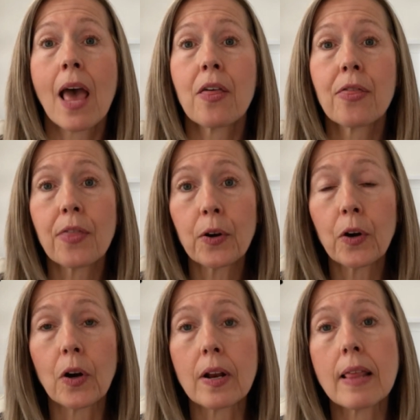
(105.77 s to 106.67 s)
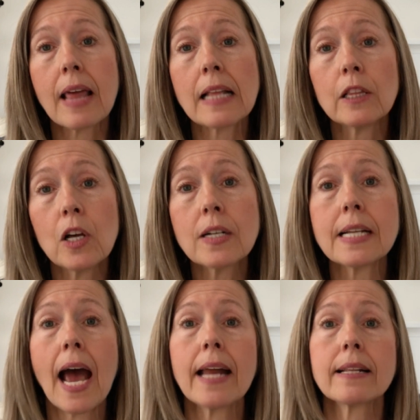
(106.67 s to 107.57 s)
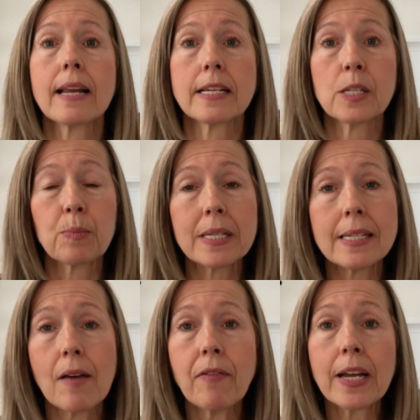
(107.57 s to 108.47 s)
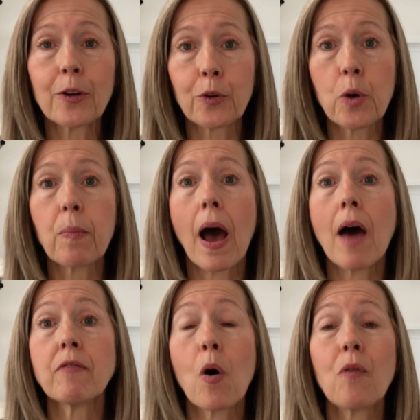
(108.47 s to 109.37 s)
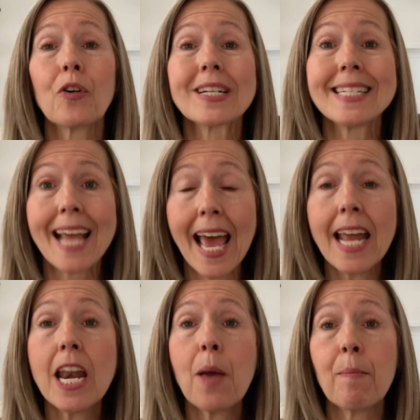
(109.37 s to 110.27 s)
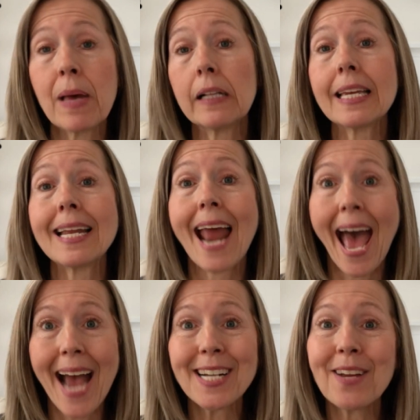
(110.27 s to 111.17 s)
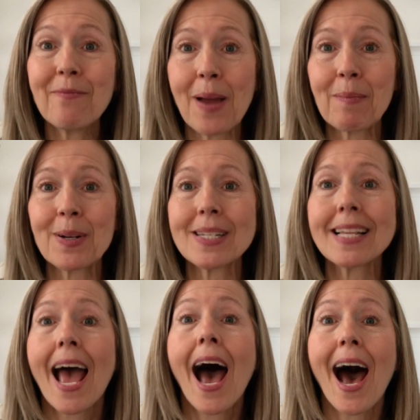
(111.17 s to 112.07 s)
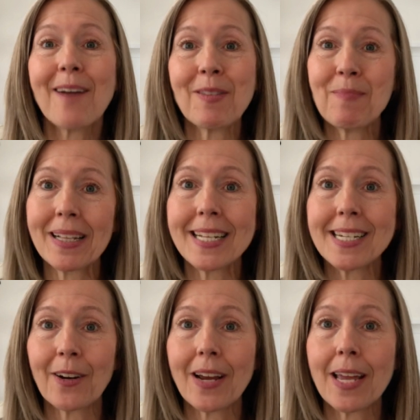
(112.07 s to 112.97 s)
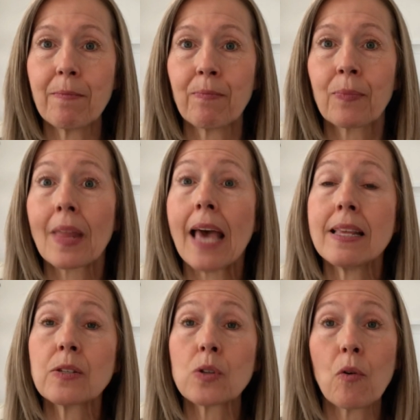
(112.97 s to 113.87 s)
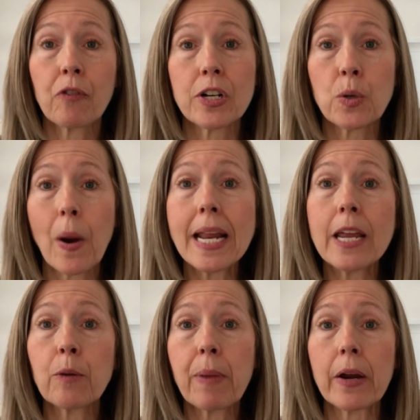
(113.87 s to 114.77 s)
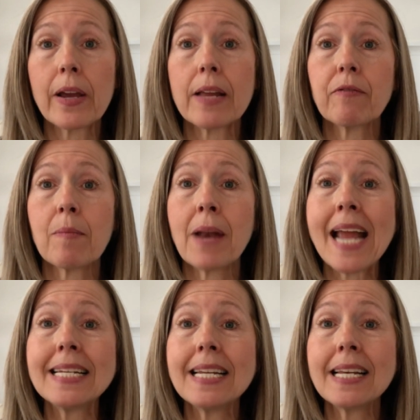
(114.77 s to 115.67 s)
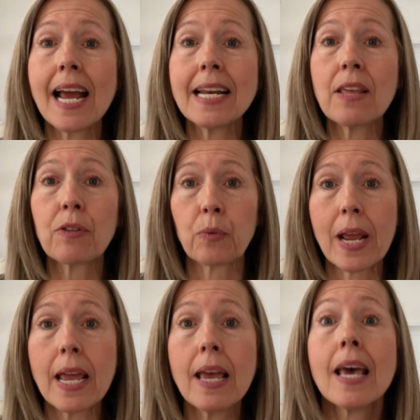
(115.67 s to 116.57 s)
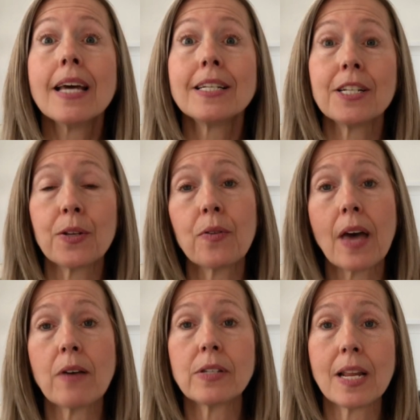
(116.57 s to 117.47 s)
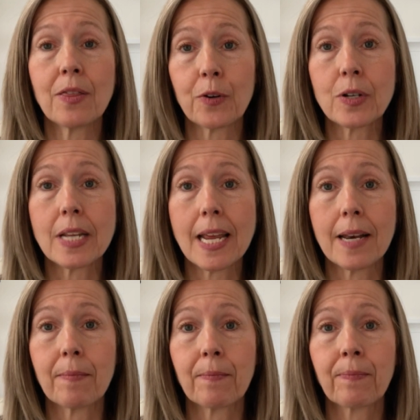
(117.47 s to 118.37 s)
Third, they looked at a specific group of over 10 million active members of the military, and this is over a 20 year period from 1993 to 2013.